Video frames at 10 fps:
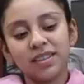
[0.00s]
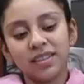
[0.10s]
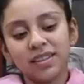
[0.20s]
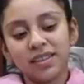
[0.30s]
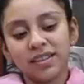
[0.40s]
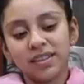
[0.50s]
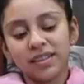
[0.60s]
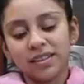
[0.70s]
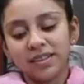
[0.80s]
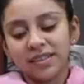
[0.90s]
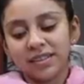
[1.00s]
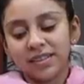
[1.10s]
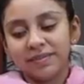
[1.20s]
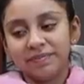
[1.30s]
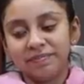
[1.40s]

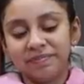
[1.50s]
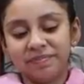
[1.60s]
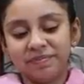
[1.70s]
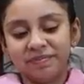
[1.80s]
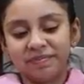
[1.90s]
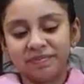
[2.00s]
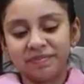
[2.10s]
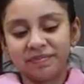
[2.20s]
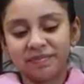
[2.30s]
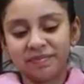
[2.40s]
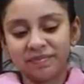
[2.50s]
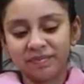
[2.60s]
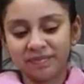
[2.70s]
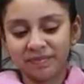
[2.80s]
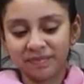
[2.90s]

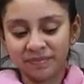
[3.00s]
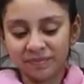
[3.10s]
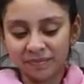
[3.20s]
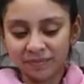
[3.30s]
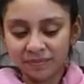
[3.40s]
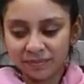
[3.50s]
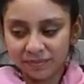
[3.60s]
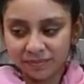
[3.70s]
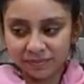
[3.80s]
No words are spoken by the person on screen.